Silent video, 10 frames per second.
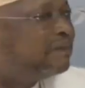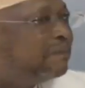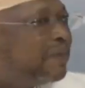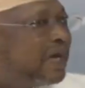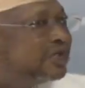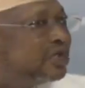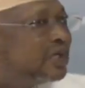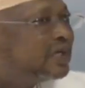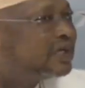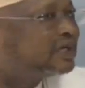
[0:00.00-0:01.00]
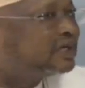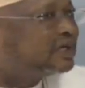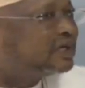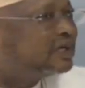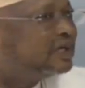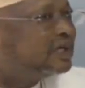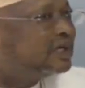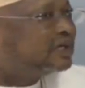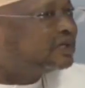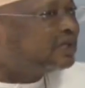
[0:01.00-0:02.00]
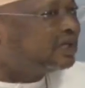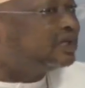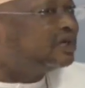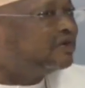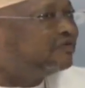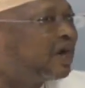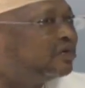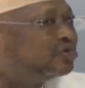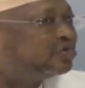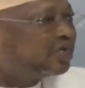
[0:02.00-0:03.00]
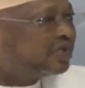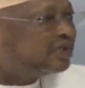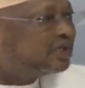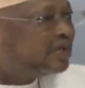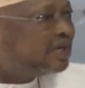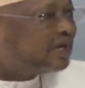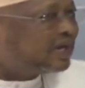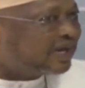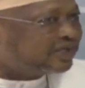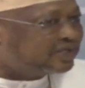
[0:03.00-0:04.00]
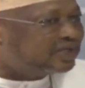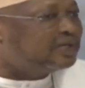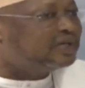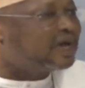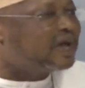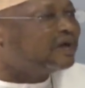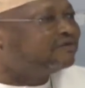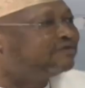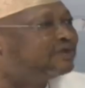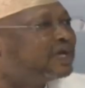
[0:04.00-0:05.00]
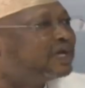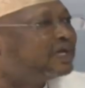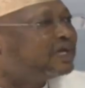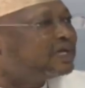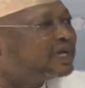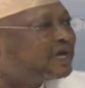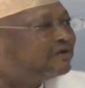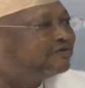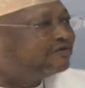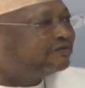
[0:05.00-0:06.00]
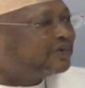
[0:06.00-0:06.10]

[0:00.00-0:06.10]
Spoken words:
passionately thinking of how to change it, and I think I have enough